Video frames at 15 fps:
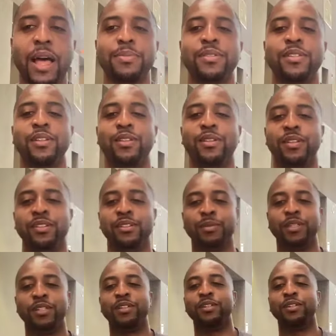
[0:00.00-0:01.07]
absolutely,
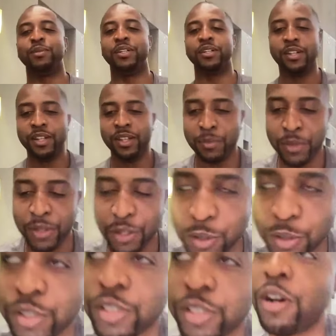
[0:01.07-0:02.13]
Manuj,
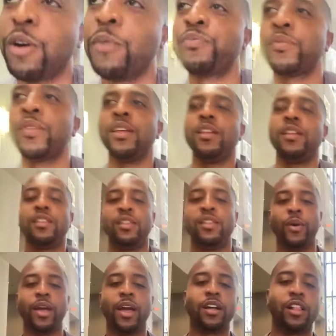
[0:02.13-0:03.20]
Manuj. So the
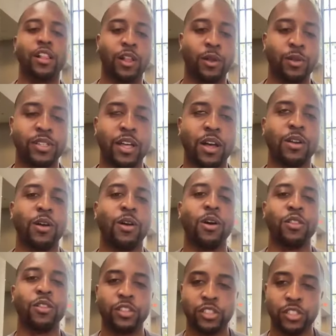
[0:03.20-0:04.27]
way I close out
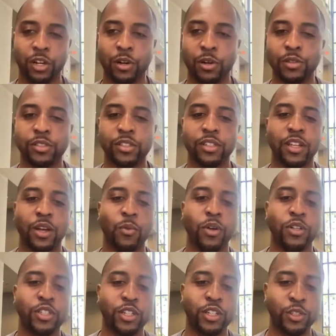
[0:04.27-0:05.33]
all the shows is I
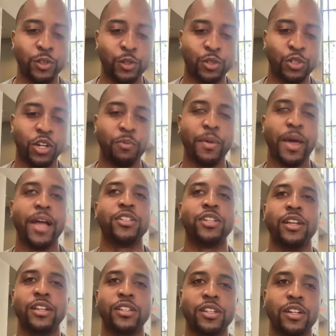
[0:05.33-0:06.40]
want you to use your
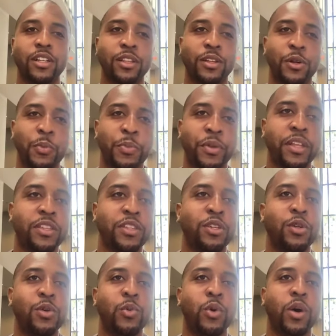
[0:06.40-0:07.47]
imagination a little bit.
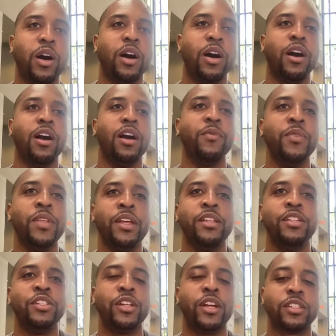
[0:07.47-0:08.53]
You are
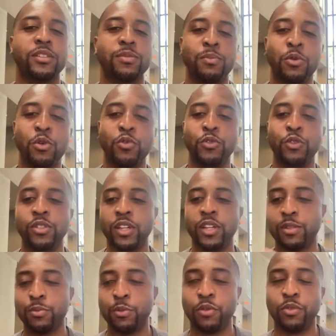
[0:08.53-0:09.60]
just moved. You just